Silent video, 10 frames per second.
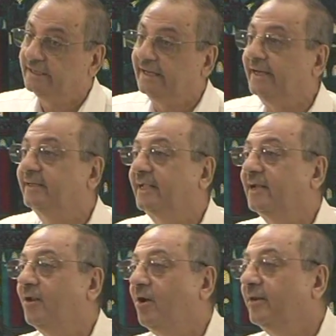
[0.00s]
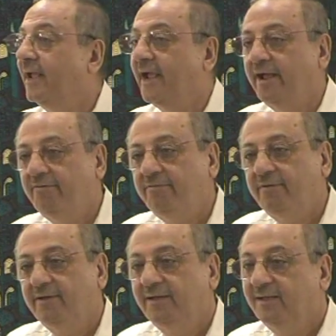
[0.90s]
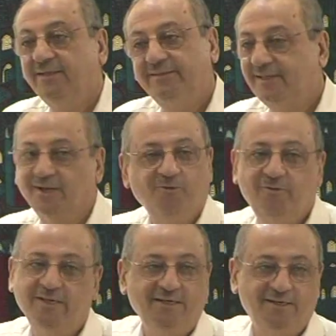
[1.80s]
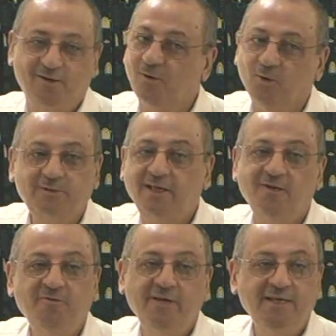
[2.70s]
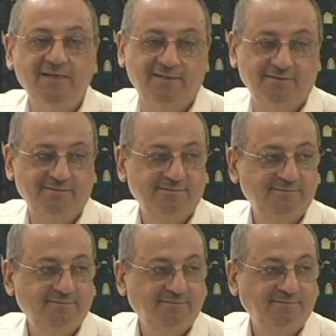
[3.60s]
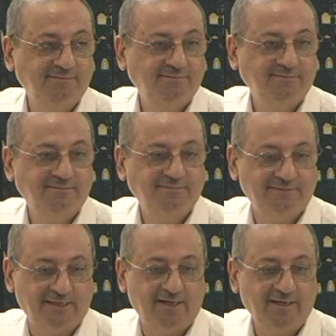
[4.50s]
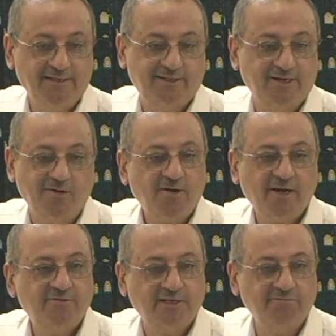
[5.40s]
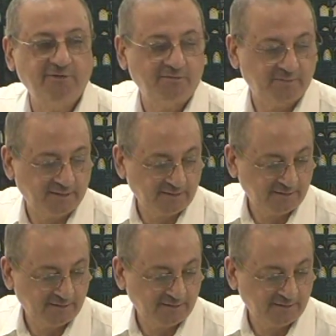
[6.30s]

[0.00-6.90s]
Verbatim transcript: It cannot have tanween. No tanween. Huh? It cannot have tanween, brother.